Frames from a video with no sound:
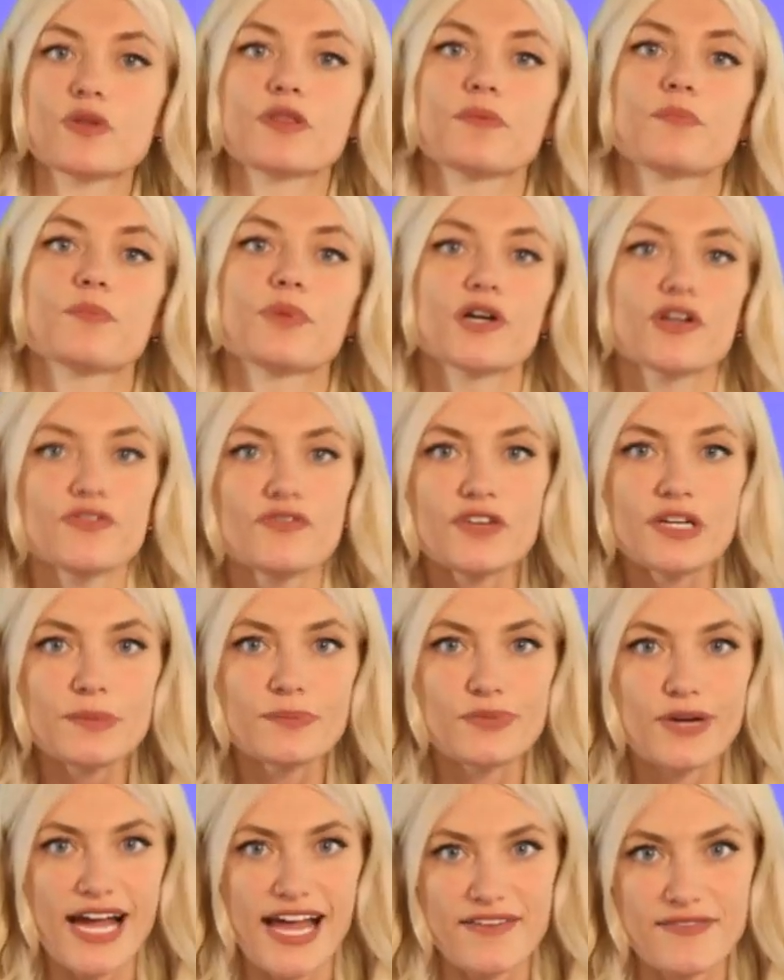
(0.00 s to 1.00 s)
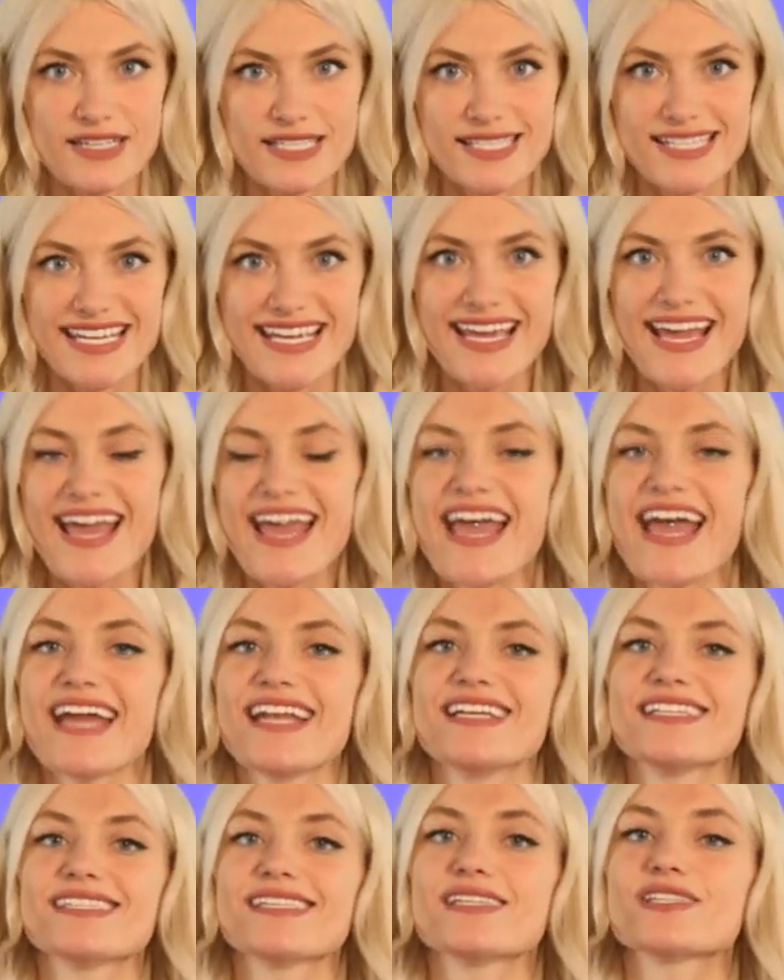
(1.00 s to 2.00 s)
with perfect privacy and
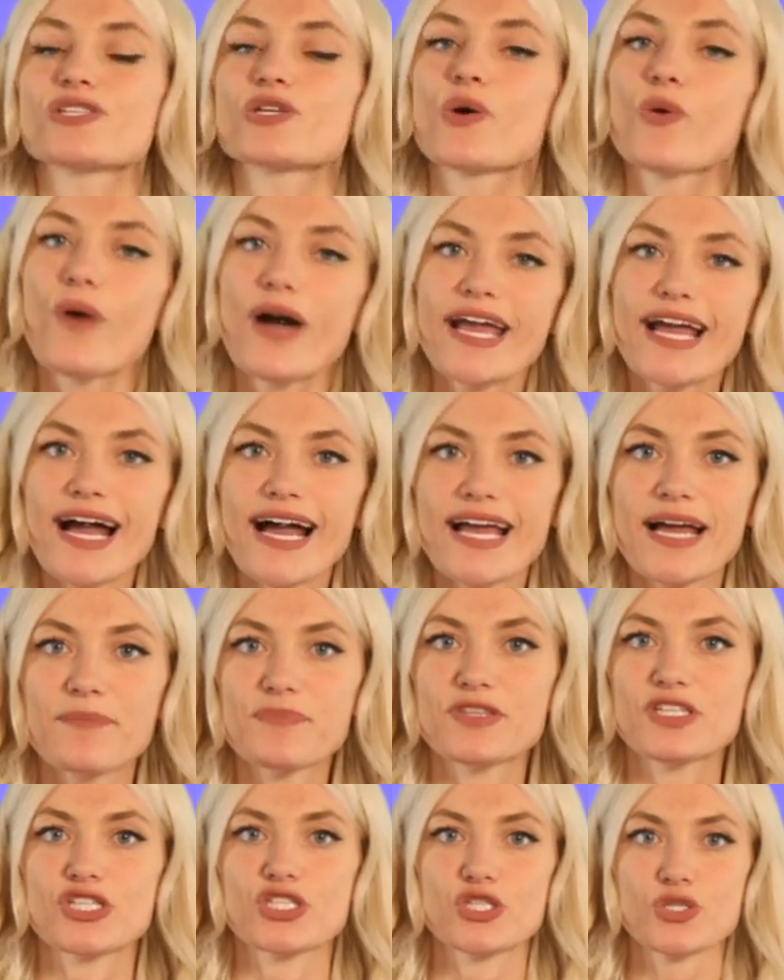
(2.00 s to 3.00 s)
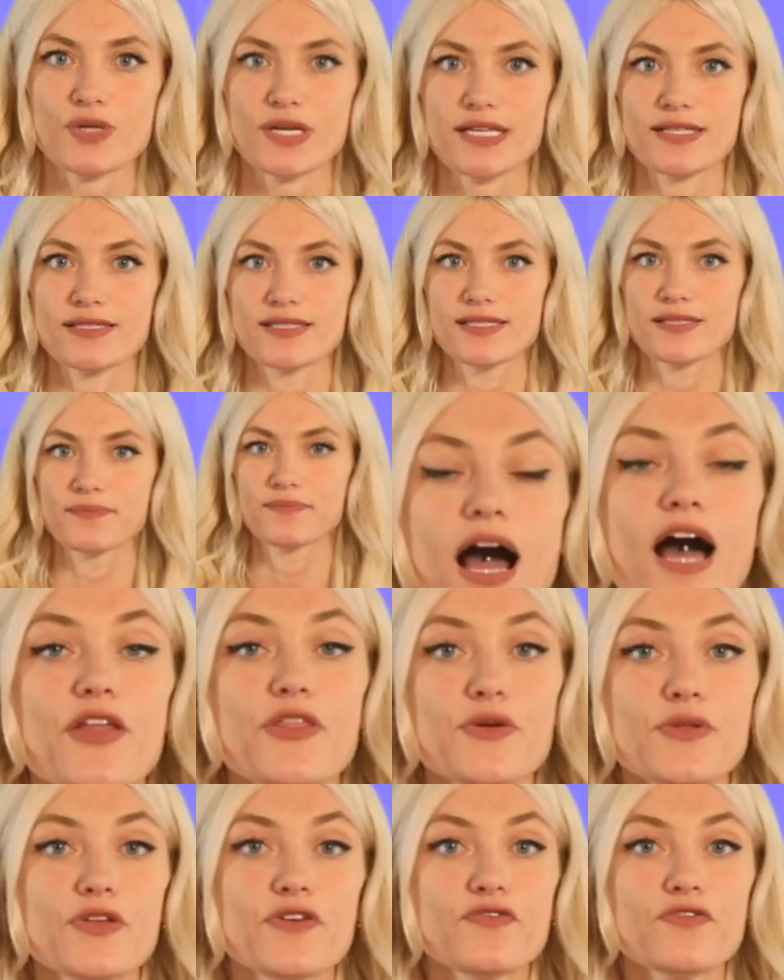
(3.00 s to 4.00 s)
it sits quite high up the street.
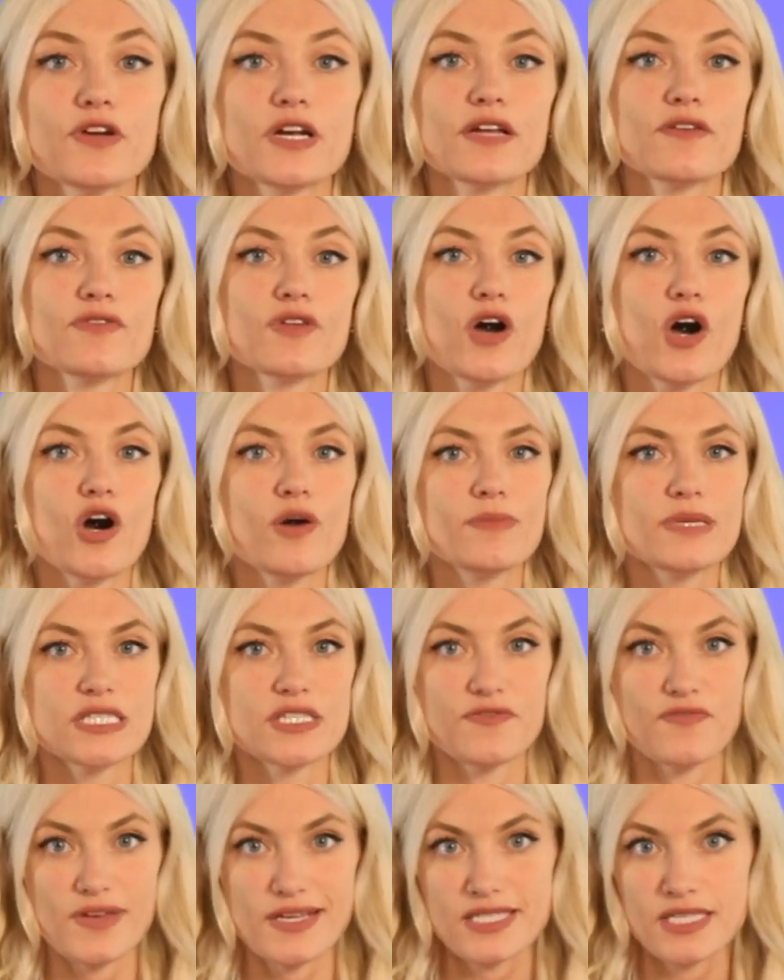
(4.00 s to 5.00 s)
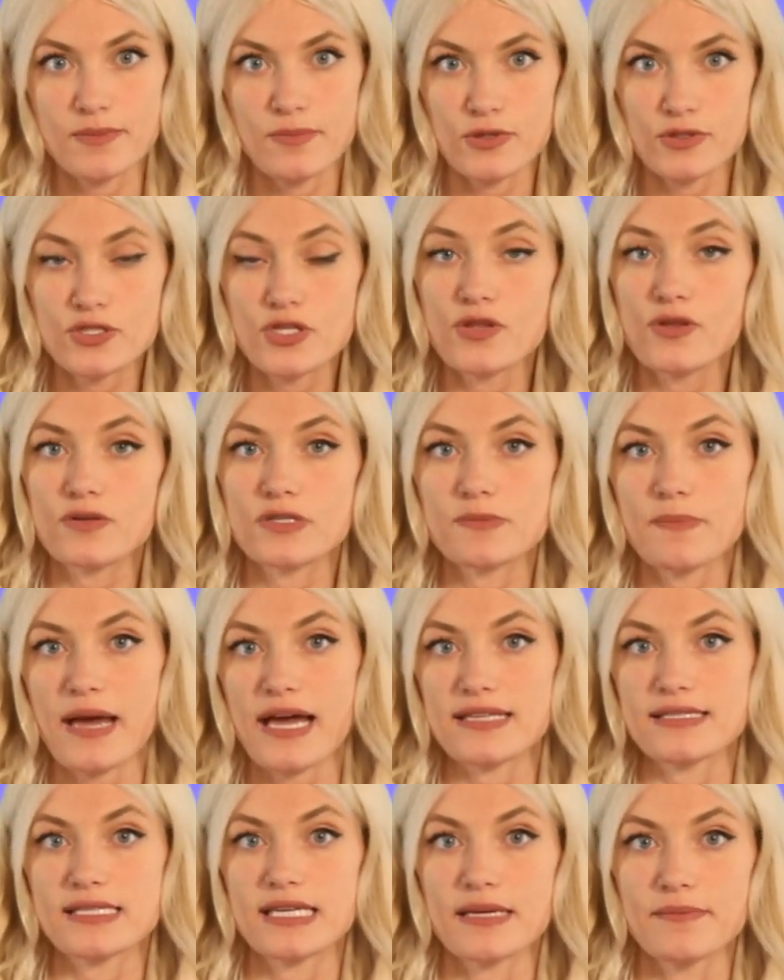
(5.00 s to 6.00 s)
Although the front of the home is visible to those
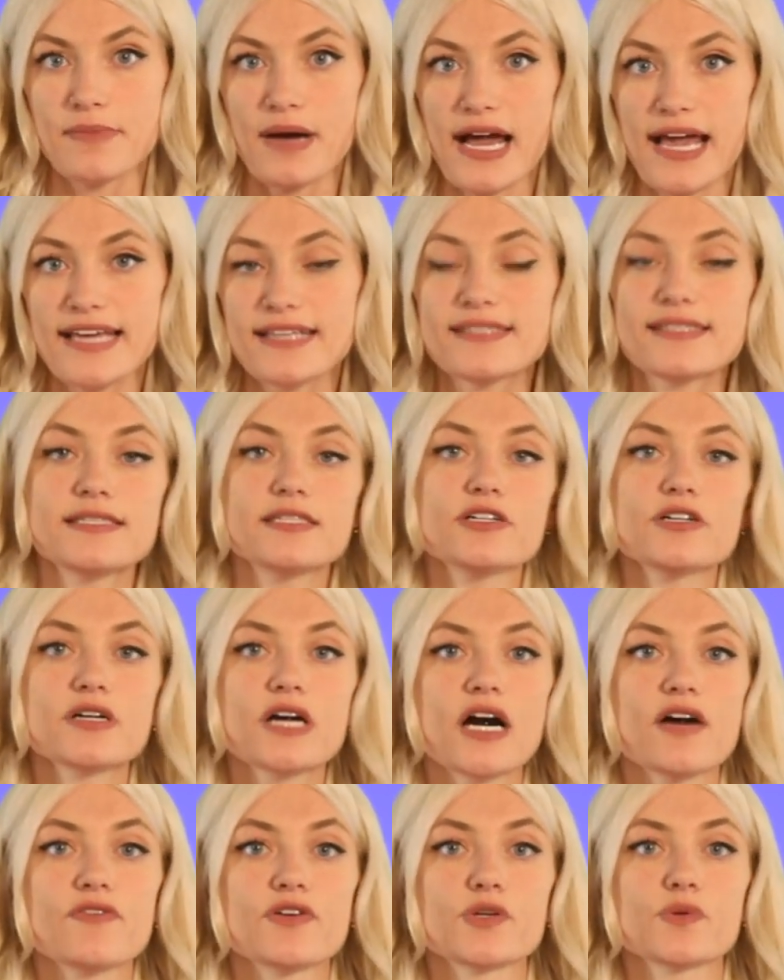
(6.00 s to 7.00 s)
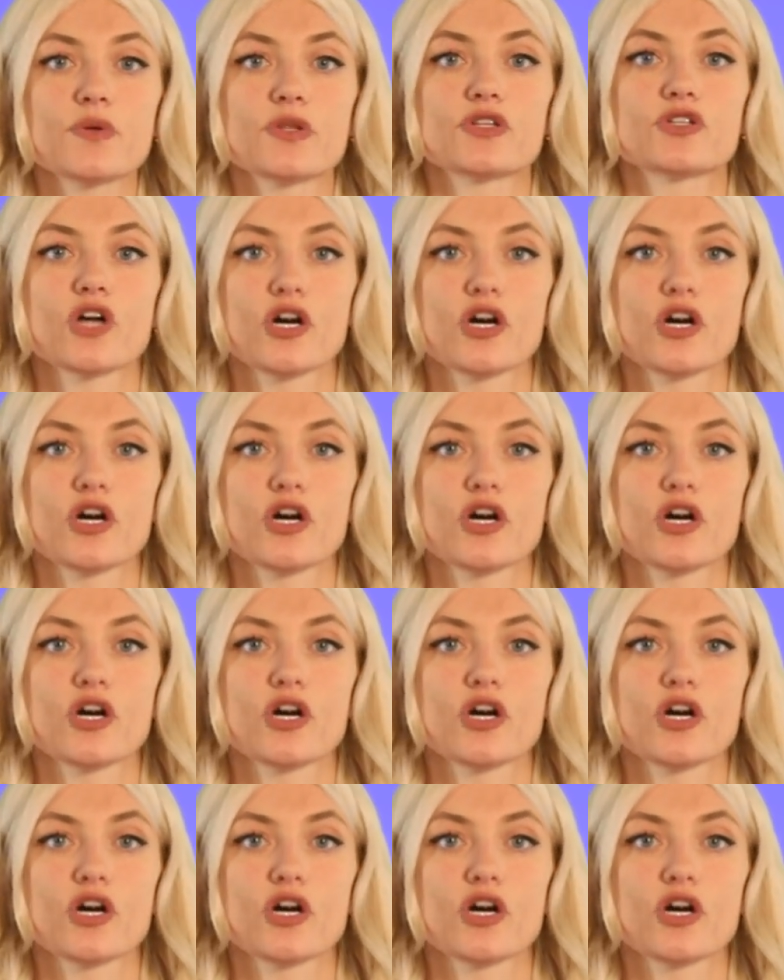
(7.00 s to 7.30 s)
passing by, it's still covered with